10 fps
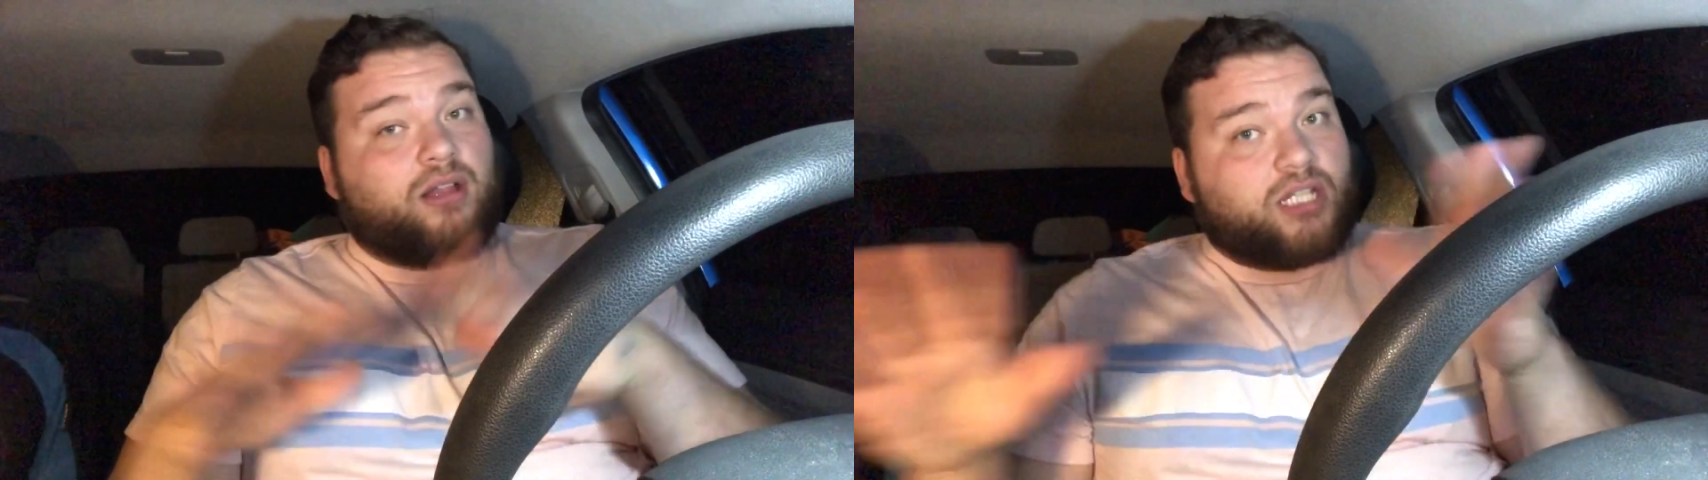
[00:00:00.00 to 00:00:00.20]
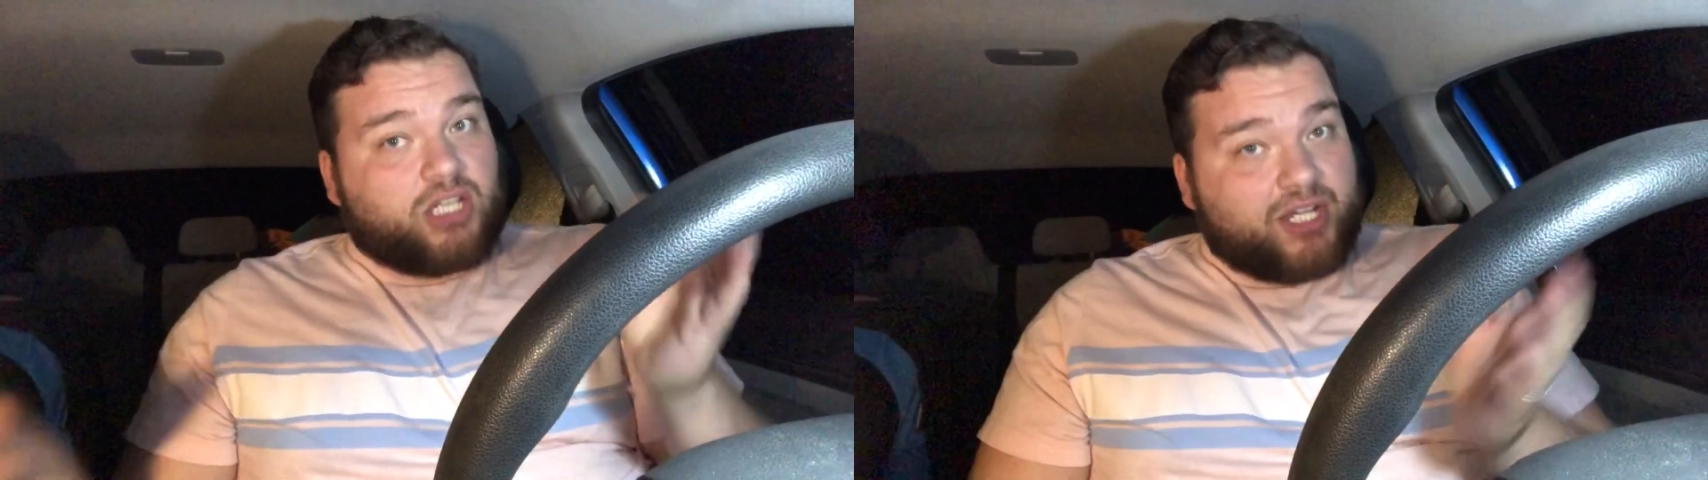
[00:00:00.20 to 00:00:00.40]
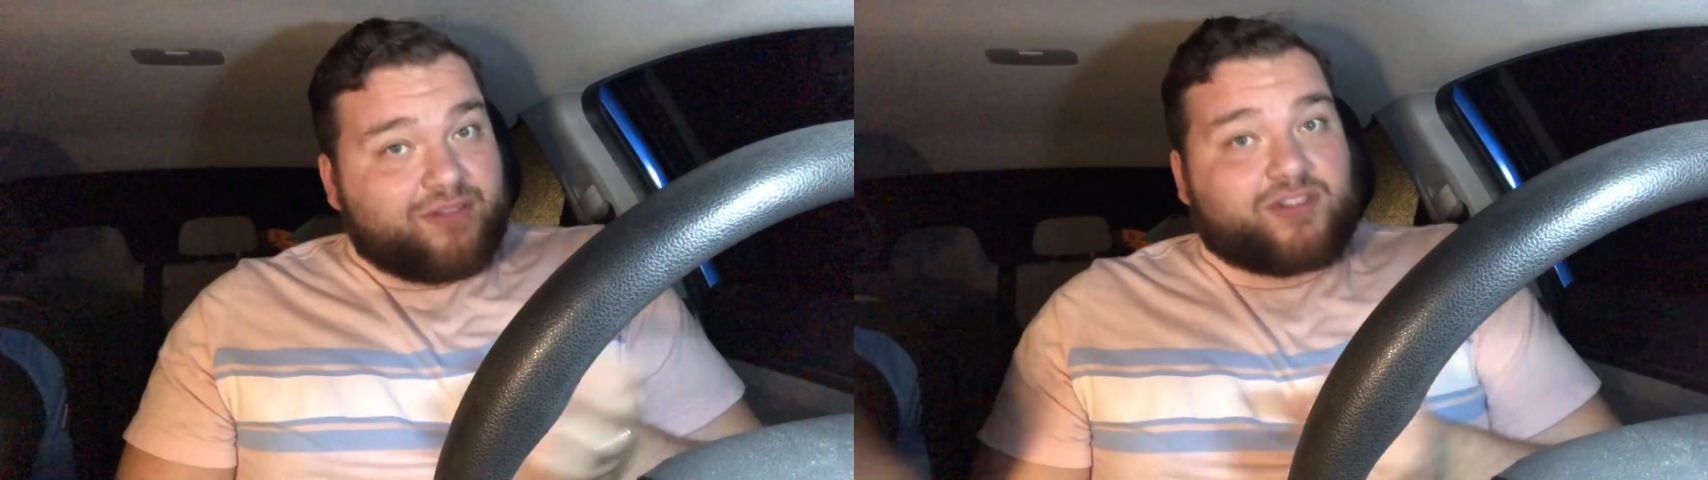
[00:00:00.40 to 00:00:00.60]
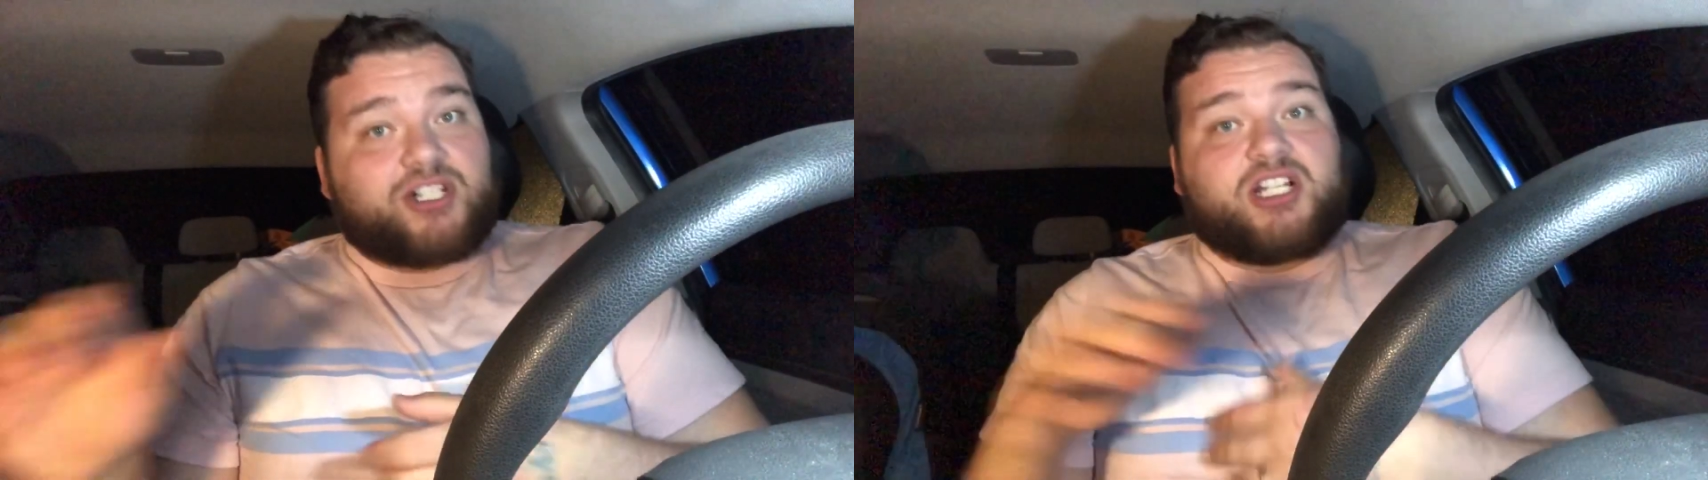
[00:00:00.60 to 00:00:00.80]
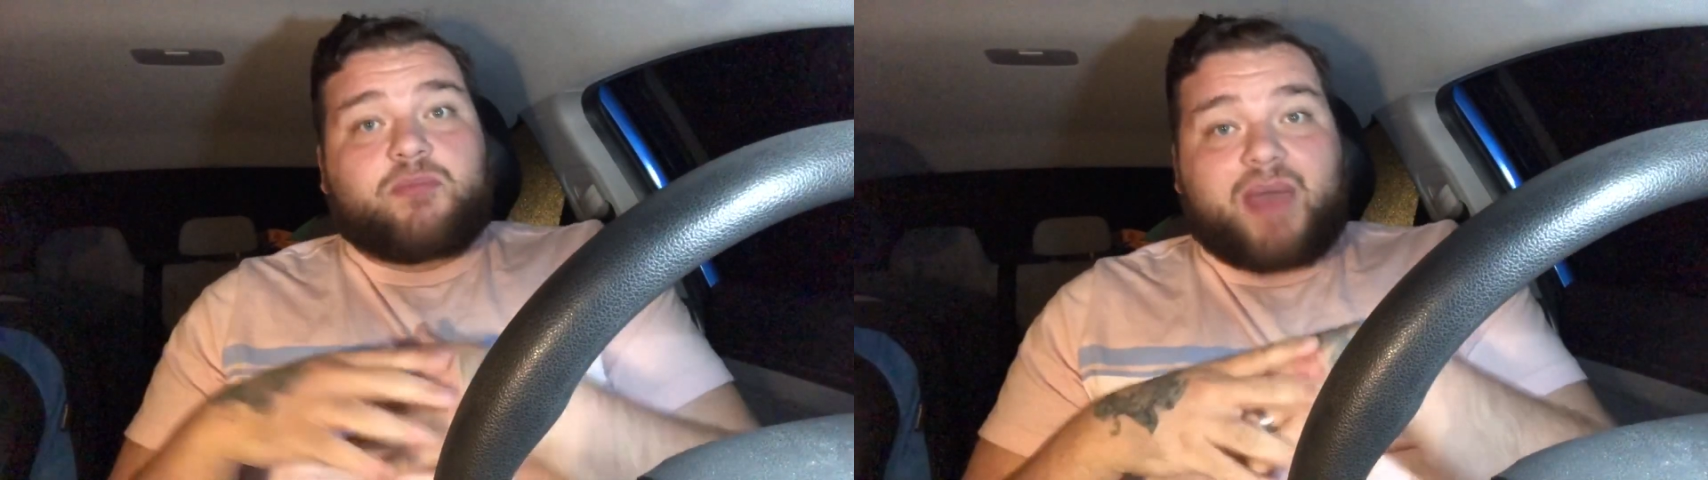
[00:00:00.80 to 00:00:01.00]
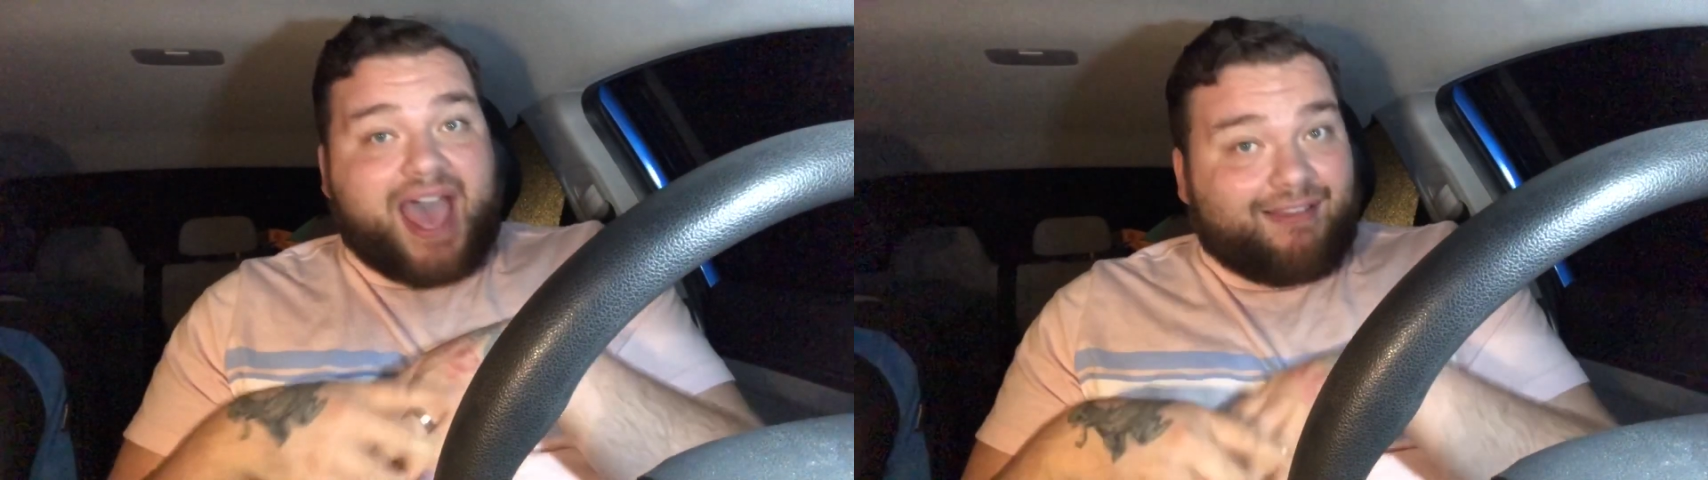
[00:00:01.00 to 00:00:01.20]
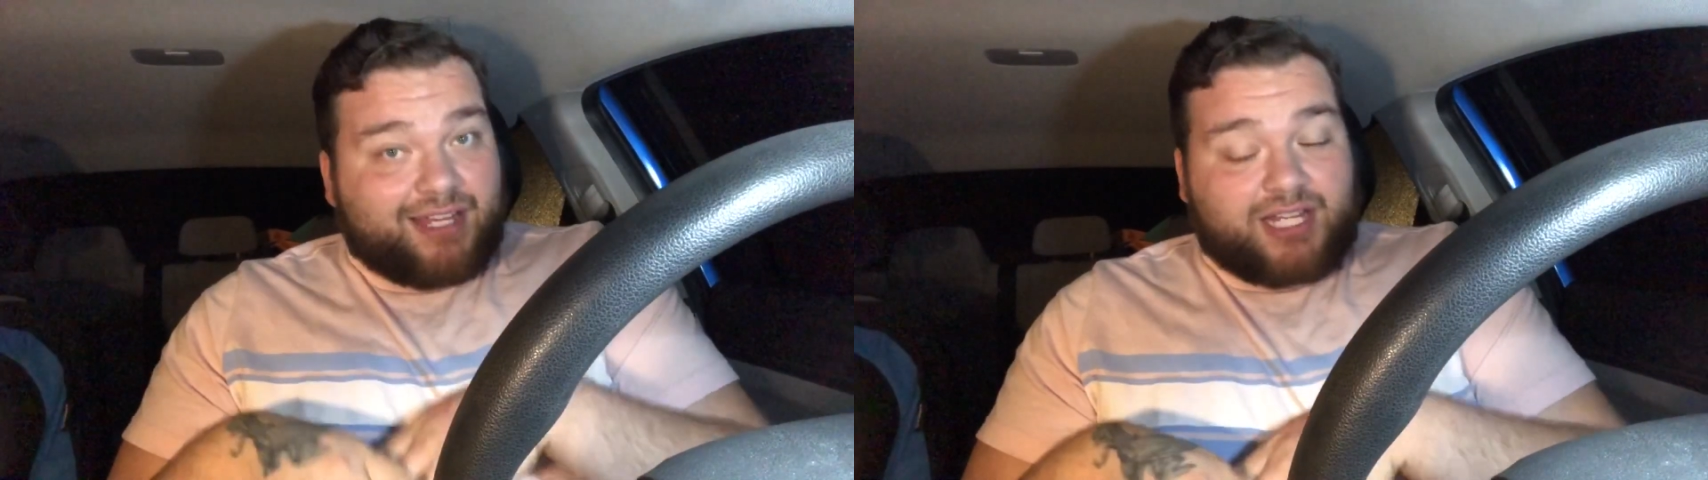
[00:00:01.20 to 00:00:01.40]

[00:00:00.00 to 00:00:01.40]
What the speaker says: looking for a good palate